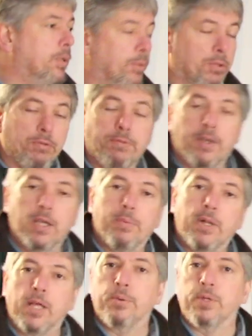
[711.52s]
When the fire
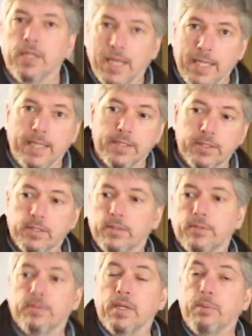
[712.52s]
went out at night,
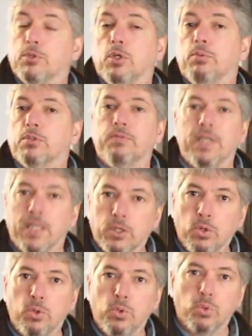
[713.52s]
it was always very
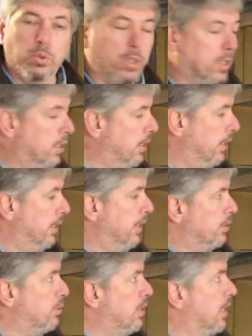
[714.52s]
cold,
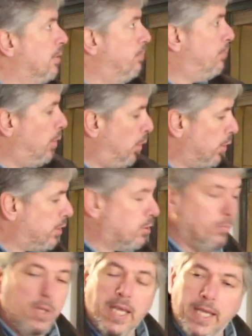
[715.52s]
so they had a box
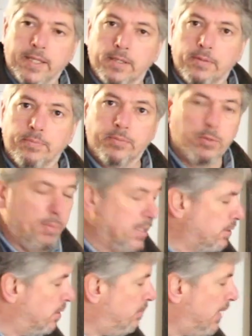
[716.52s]
bed. It's
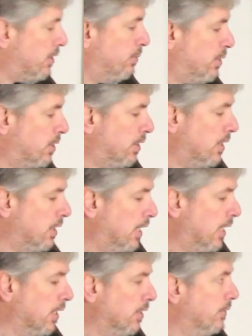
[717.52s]
basically the mattress is in
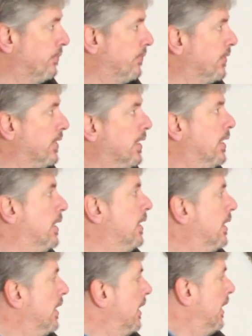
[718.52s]
there,
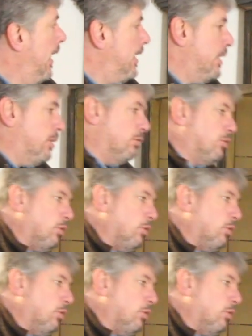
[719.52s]
and they could